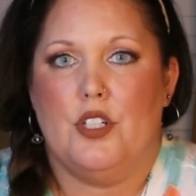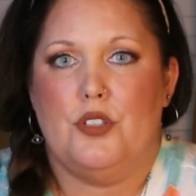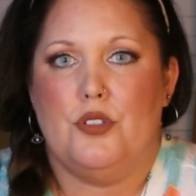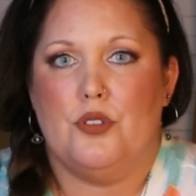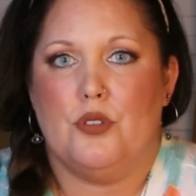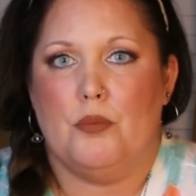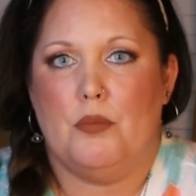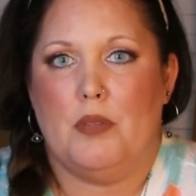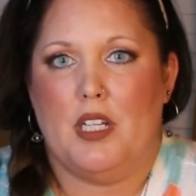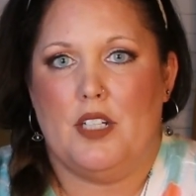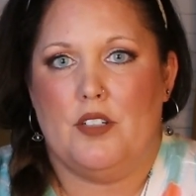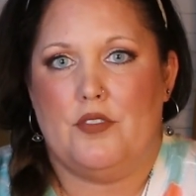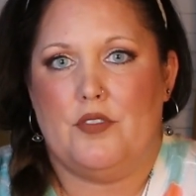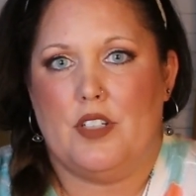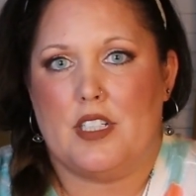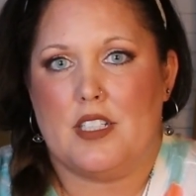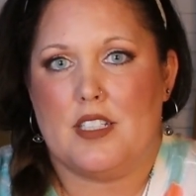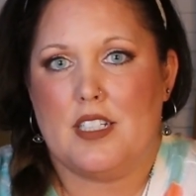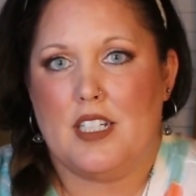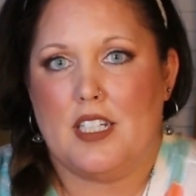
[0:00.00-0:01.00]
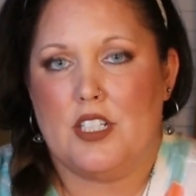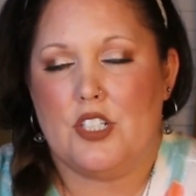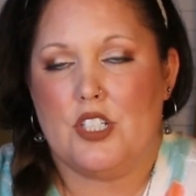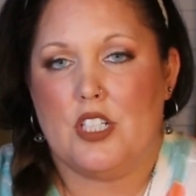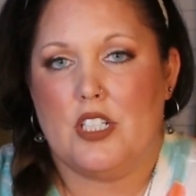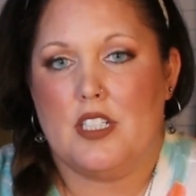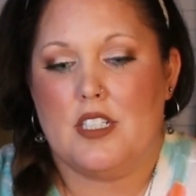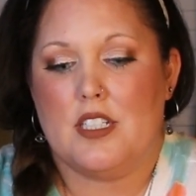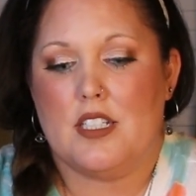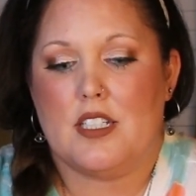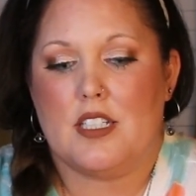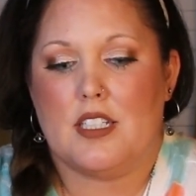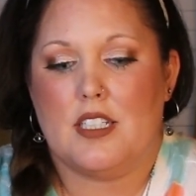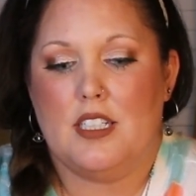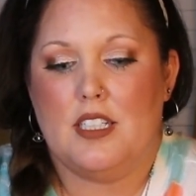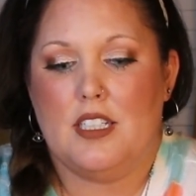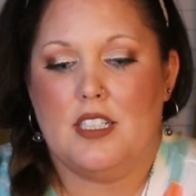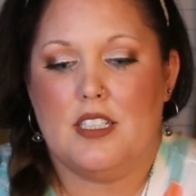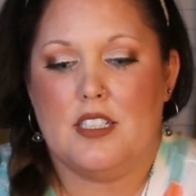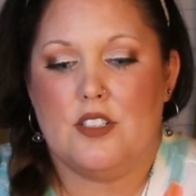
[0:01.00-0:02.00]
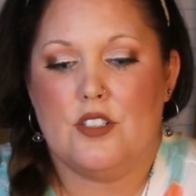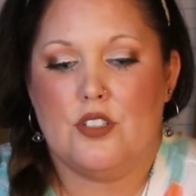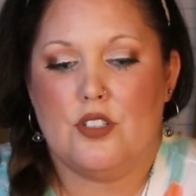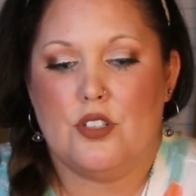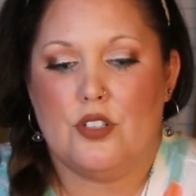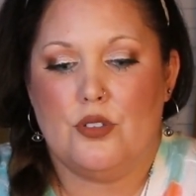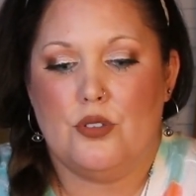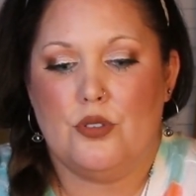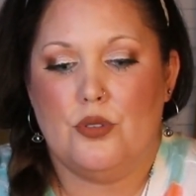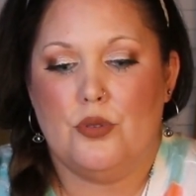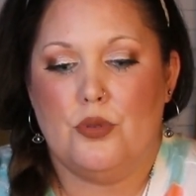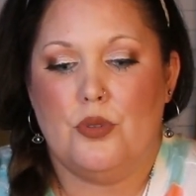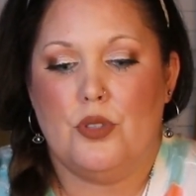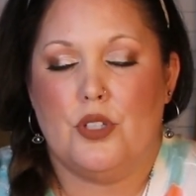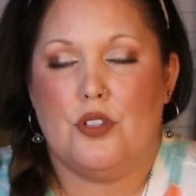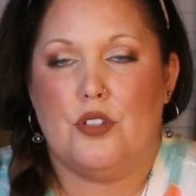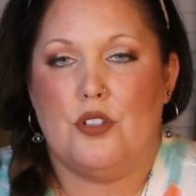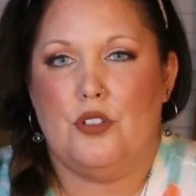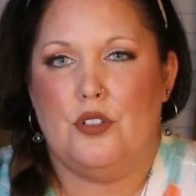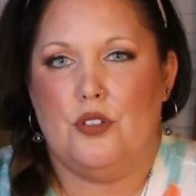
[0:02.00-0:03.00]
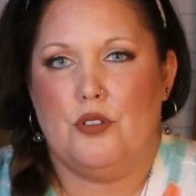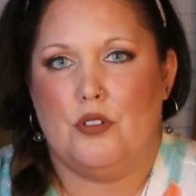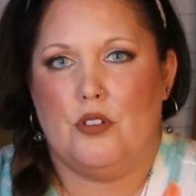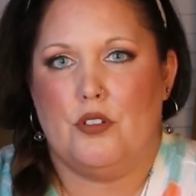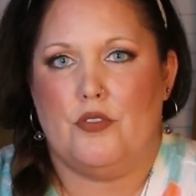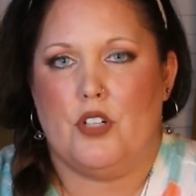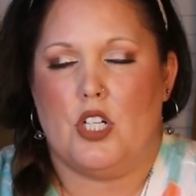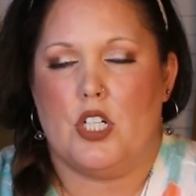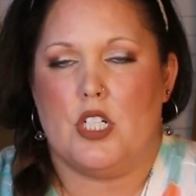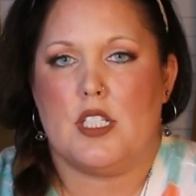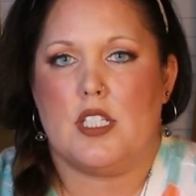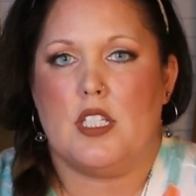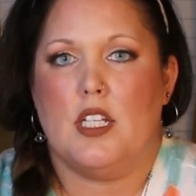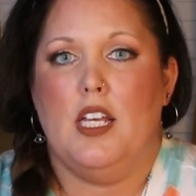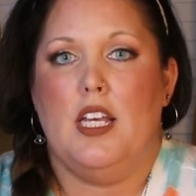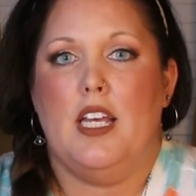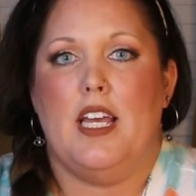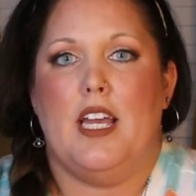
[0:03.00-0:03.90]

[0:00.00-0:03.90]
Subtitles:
your manifestations into the universe,